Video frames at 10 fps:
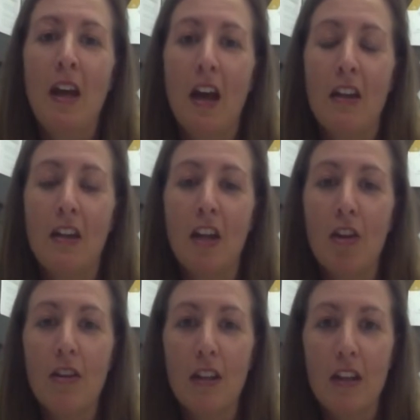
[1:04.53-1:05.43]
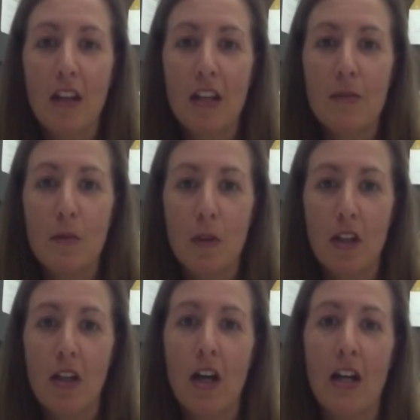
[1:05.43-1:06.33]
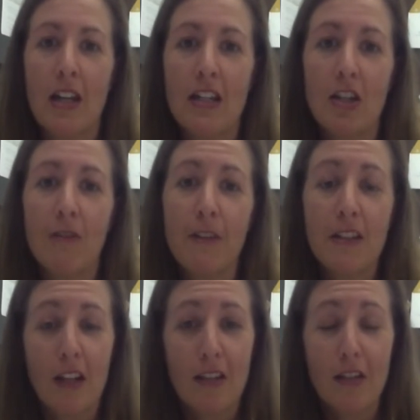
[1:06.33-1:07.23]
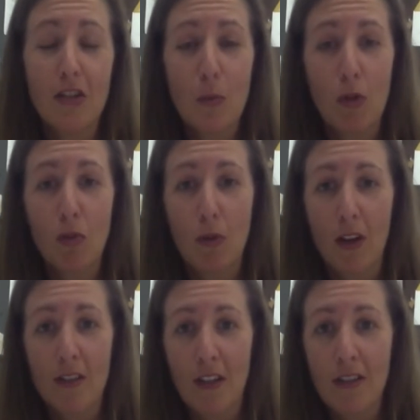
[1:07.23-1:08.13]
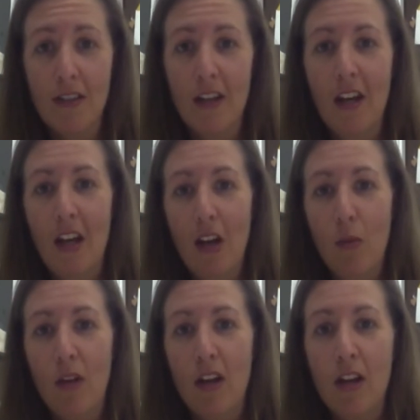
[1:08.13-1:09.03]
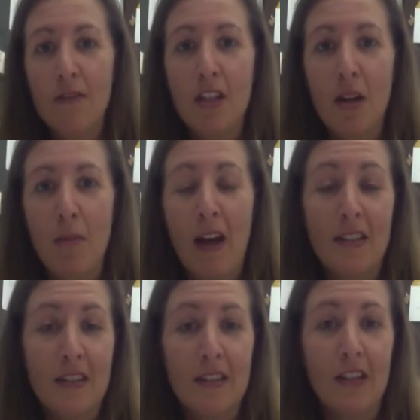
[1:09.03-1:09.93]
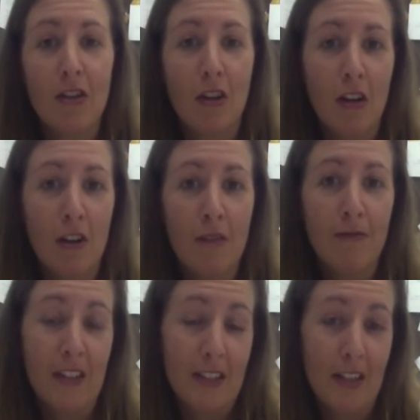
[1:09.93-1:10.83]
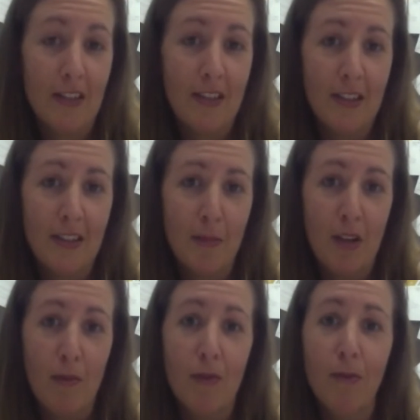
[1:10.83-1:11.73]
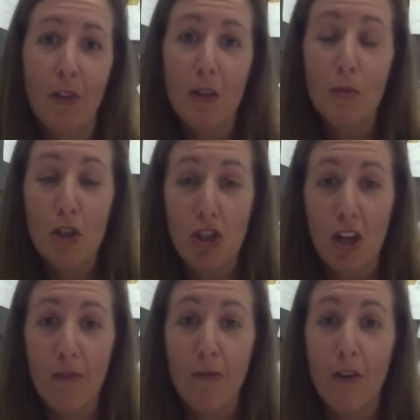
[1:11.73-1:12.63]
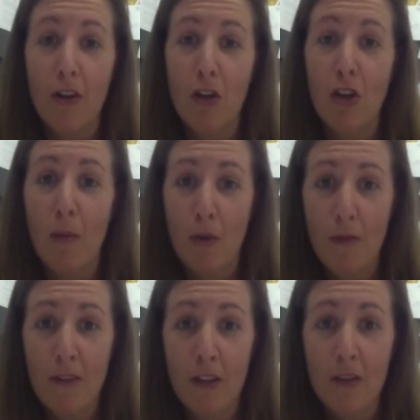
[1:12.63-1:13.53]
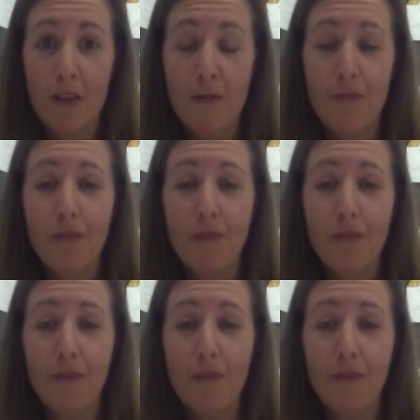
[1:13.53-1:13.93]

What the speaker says: And then the other thing that he's been working on is our fixed asset disposal process. We have some assets in our fixed asset system that have been fully depreciated for a number of years,